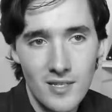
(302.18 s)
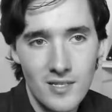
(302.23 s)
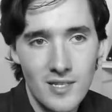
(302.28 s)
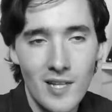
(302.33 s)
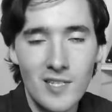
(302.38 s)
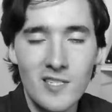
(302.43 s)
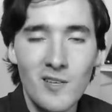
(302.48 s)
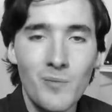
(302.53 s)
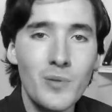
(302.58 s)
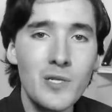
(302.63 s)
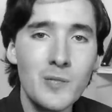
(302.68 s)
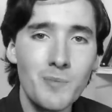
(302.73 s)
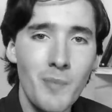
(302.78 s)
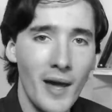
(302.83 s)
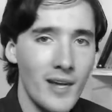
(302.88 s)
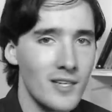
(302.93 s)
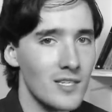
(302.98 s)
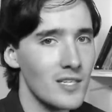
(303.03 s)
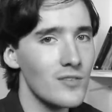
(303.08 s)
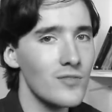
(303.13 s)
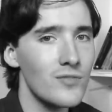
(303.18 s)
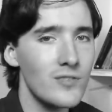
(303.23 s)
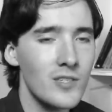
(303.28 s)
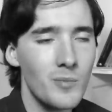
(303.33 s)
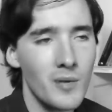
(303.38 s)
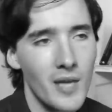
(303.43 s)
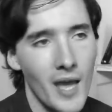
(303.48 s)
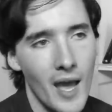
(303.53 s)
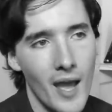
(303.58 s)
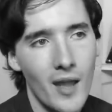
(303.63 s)
a sense of perspective
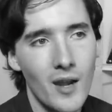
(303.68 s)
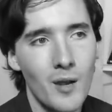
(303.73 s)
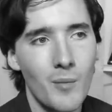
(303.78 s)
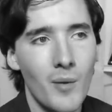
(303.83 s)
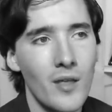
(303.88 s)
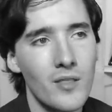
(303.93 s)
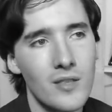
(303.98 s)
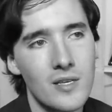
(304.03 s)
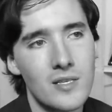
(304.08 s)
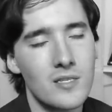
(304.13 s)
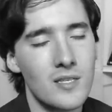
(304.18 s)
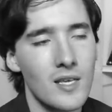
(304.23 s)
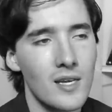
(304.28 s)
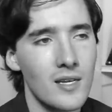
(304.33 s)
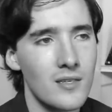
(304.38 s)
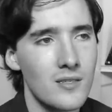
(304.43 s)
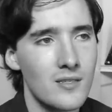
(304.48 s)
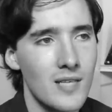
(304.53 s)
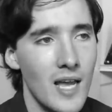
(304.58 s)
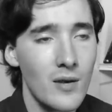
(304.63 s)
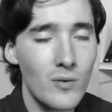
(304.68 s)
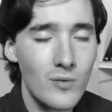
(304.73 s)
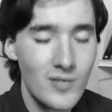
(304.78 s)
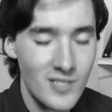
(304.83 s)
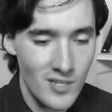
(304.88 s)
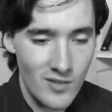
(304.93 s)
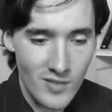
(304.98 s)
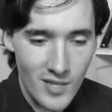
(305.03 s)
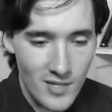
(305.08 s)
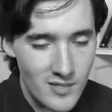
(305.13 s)
to be had about these things, and
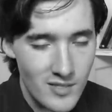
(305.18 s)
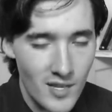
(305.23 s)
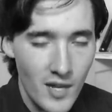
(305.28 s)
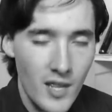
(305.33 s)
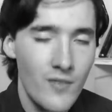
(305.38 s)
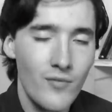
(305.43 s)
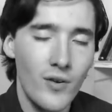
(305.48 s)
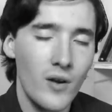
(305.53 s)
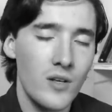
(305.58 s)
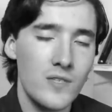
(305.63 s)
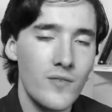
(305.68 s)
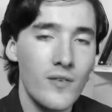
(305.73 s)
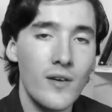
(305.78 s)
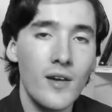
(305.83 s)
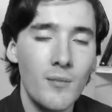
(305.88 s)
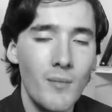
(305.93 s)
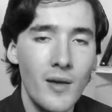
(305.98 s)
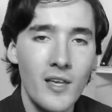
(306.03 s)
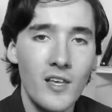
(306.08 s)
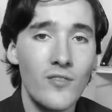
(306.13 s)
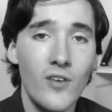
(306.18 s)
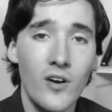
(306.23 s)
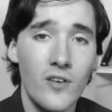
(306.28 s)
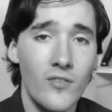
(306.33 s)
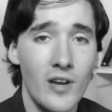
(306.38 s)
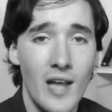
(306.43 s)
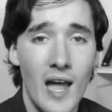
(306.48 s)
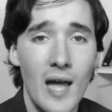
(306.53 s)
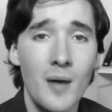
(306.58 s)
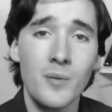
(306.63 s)
also that studying philosophy can make you very,
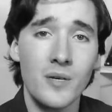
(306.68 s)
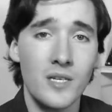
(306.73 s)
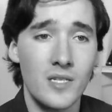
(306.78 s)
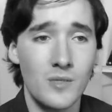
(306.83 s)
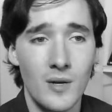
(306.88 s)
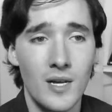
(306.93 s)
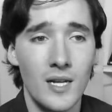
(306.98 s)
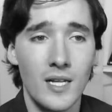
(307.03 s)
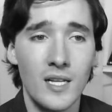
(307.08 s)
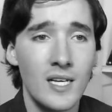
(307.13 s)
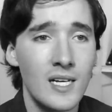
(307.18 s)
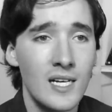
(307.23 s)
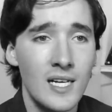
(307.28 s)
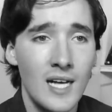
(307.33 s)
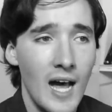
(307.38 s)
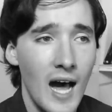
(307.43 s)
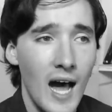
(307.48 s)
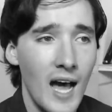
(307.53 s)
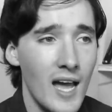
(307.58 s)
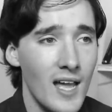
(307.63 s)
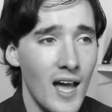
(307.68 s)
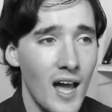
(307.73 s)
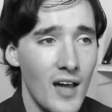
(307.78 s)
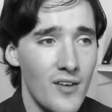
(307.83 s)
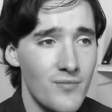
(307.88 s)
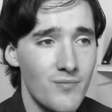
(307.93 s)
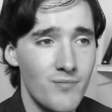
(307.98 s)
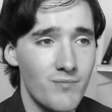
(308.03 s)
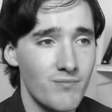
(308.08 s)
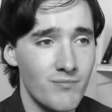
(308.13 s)
very happy as well.
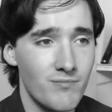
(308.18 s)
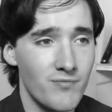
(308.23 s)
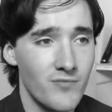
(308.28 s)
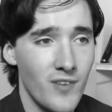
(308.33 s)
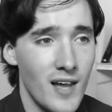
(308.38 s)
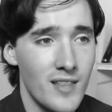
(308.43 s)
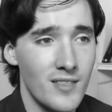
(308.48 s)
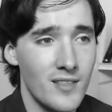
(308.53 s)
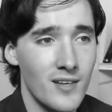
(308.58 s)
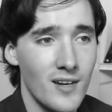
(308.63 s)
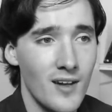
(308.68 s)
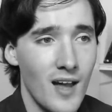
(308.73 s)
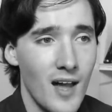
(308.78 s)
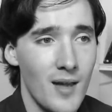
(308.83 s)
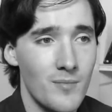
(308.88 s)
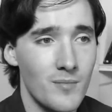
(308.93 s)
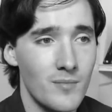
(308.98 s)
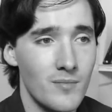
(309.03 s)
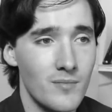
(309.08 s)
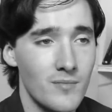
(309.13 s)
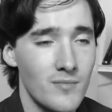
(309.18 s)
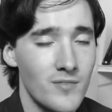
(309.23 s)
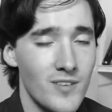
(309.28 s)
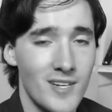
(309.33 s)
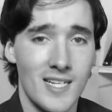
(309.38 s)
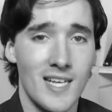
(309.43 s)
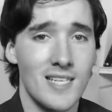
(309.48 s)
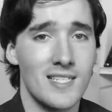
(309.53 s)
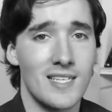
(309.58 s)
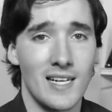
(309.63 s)
I find that I'm
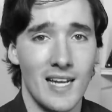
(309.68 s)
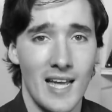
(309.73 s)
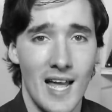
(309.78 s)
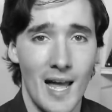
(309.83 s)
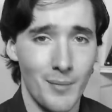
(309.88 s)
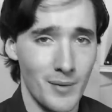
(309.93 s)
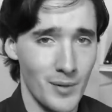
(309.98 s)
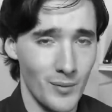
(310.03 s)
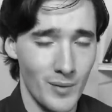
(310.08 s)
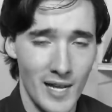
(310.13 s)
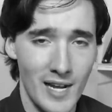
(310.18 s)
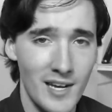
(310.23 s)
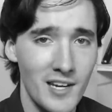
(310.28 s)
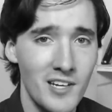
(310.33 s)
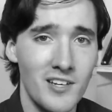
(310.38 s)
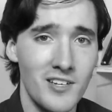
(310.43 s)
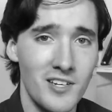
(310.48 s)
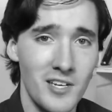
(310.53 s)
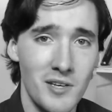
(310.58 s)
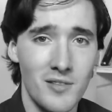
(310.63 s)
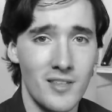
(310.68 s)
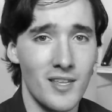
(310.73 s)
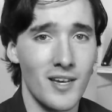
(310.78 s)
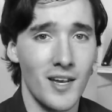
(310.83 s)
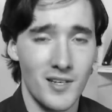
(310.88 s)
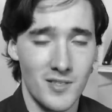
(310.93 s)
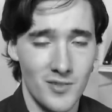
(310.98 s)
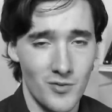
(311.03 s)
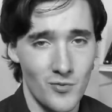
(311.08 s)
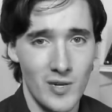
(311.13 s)
fantastically happy when I learn new
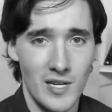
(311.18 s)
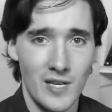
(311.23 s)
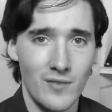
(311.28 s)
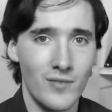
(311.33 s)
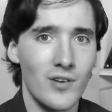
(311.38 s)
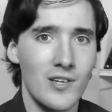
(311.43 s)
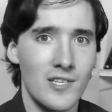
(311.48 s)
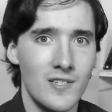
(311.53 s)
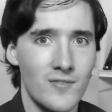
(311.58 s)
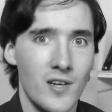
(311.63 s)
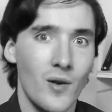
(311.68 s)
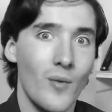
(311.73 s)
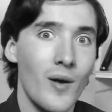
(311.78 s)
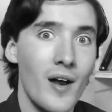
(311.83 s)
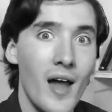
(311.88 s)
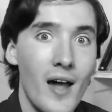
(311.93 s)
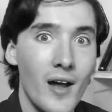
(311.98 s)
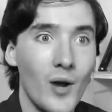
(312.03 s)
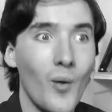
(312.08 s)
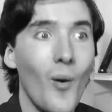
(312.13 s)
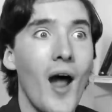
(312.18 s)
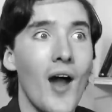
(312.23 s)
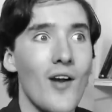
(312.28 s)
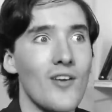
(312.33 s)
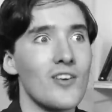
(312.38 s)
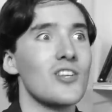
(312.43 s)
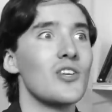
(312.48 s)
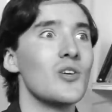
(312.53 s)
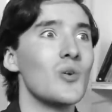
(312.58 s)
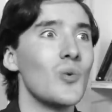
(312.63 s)
things through reading philosophy, or when I
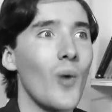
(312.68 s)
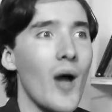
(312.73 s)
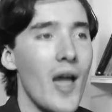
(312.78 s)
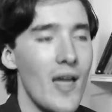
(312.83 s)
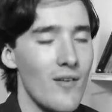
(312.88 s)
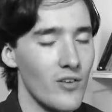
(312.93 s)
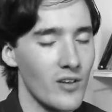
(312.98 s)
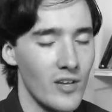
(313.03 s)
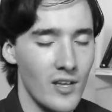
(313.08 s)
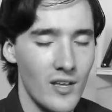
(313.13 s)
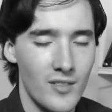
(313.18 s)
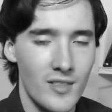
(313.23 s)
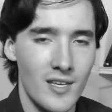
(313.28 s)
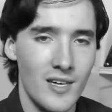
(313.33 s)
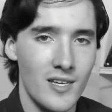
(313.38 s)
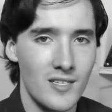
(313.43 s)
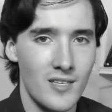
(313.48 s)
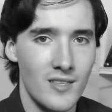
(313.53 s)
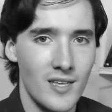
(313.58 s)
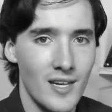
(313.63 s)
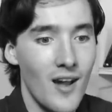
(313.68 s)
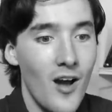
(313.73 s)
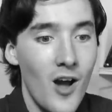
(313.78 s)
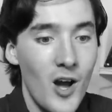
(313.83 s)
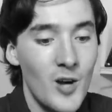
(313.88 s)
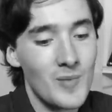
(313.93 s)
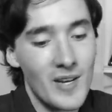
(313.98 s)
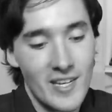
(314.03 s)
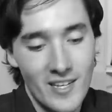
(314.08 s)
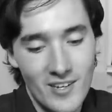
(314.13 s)
acquire a new way of looking at things and think,
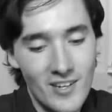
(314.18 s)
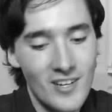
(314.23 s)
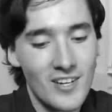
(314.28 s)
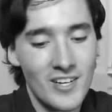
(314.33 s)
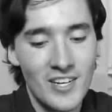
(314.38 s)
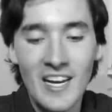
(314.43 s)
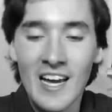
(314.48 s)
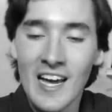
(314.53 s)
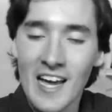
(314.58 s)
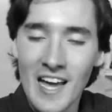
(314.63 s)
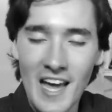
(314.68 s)
oh my god,